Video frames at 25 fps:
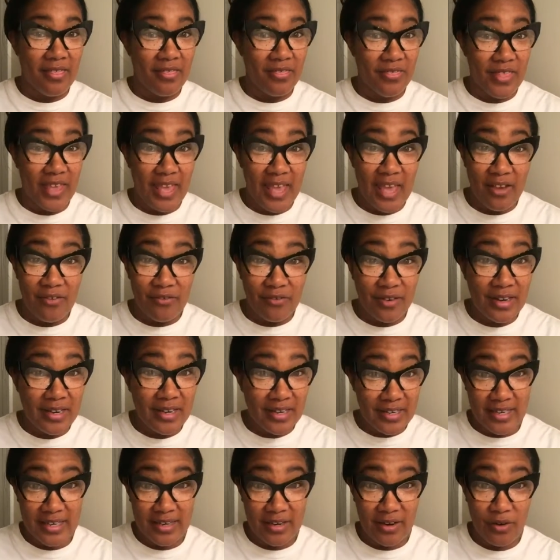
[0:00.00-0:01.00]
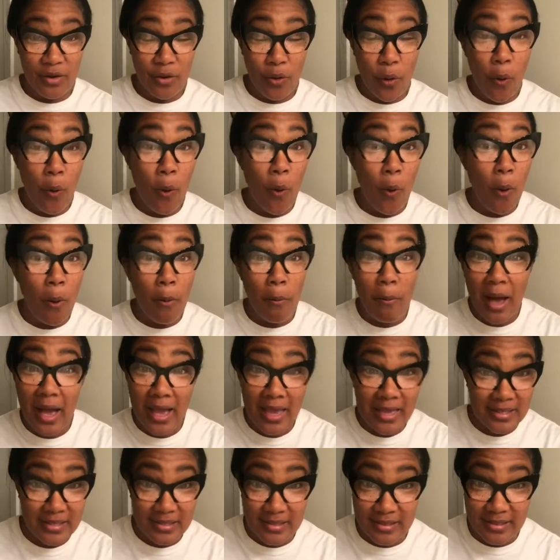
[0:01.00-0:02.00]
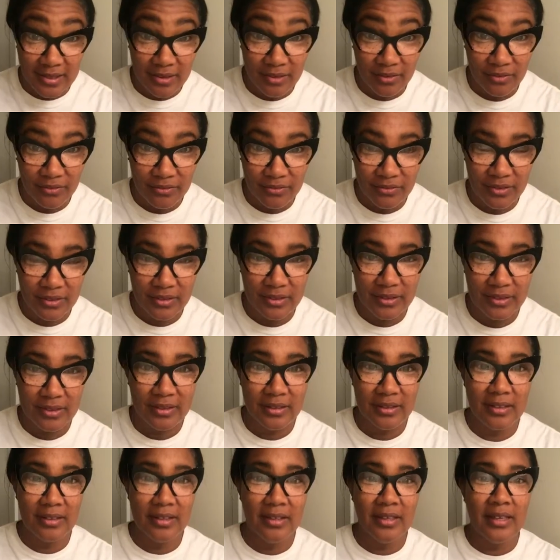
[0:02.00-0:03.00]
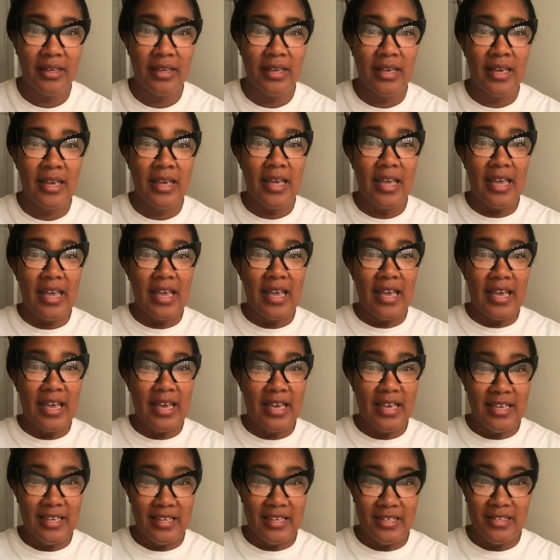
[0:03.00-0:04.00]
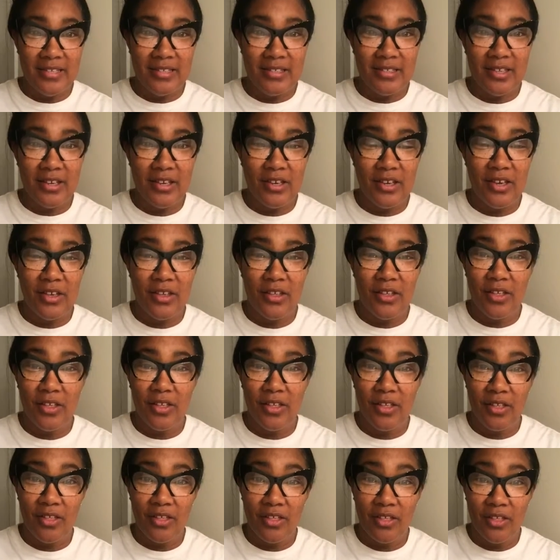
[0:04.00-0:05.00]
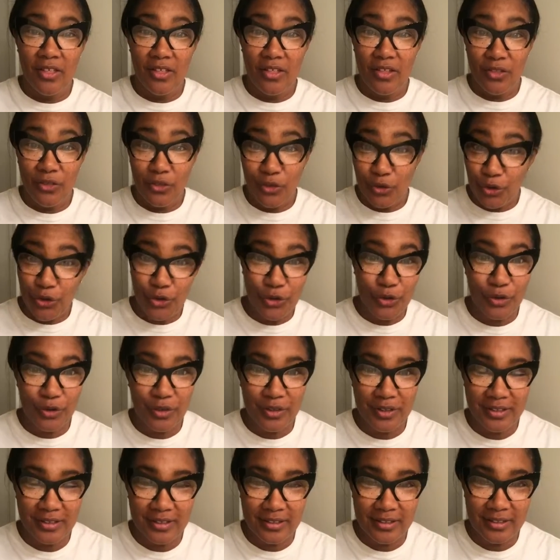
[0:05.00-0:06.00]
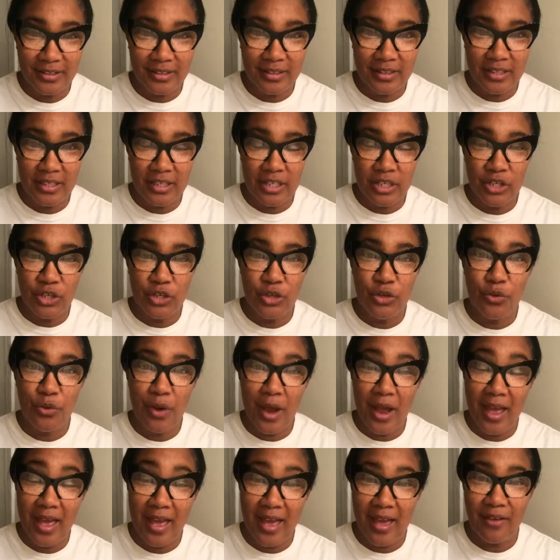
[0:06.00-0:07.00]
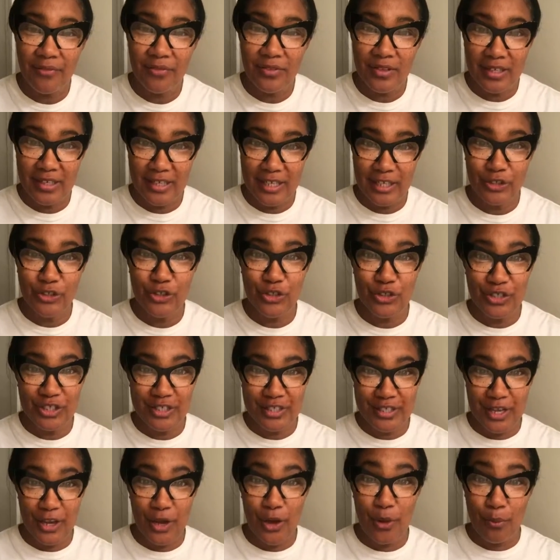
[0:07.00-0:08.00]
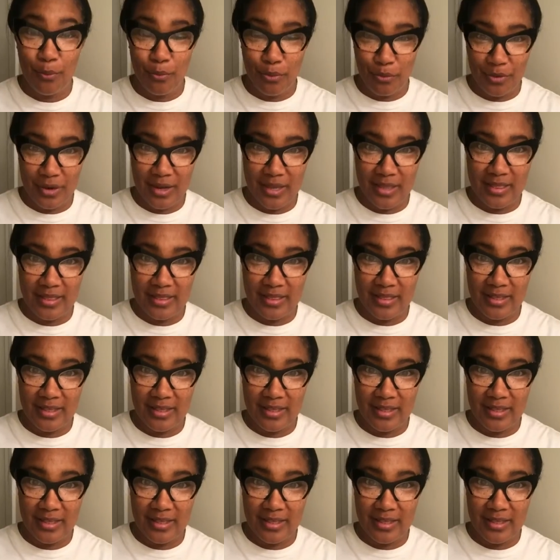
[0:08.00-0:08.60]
that right there, all by itself, is the cure. You have to let your scalp breathe.